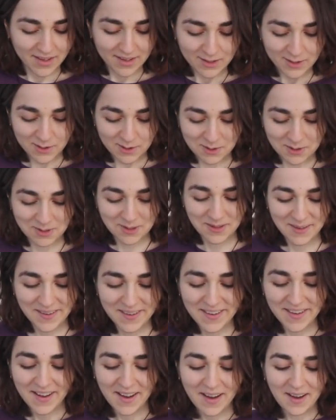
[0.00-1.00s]
So
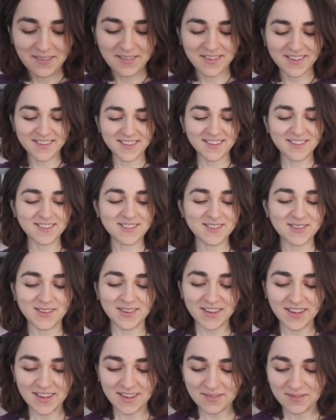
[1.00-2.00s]
I'm gonna
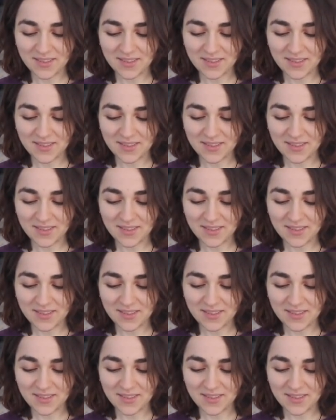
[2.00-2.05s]
enjoy